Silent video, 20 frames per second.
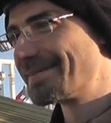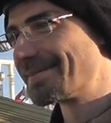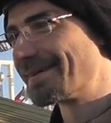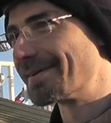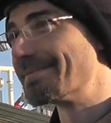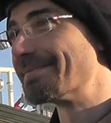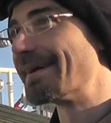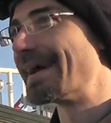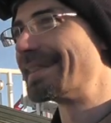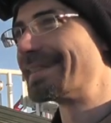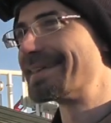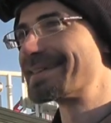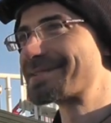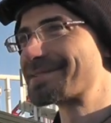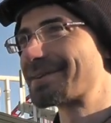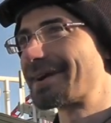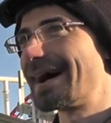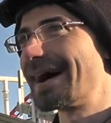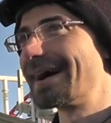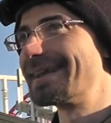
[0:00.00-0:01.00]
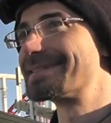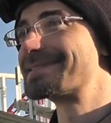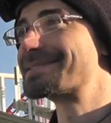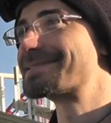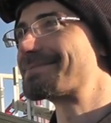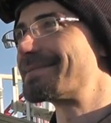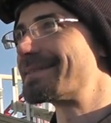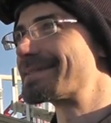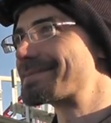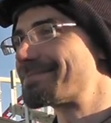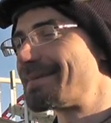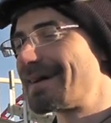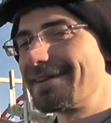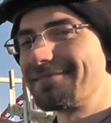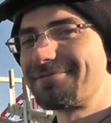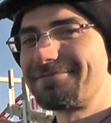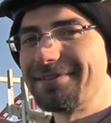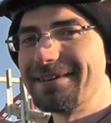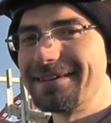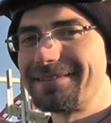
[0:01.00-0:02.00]
made this ride. It's been
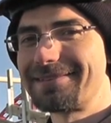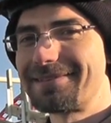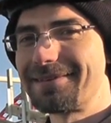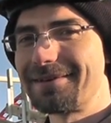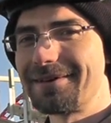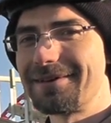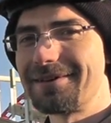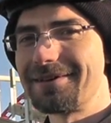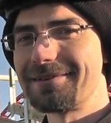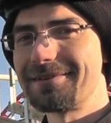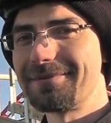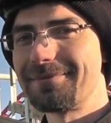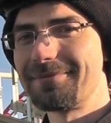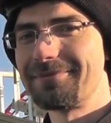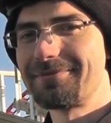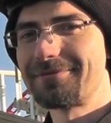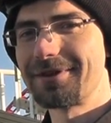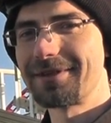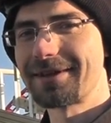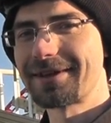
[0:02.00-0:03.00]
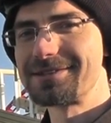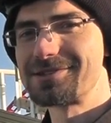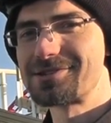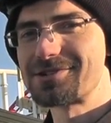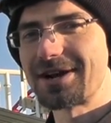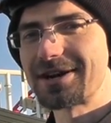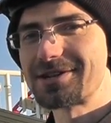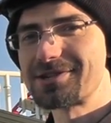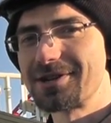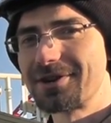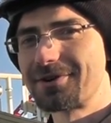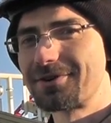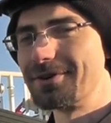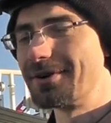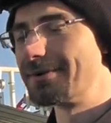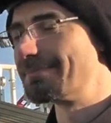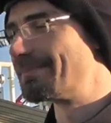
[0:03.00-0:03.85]
a feat for the construction crew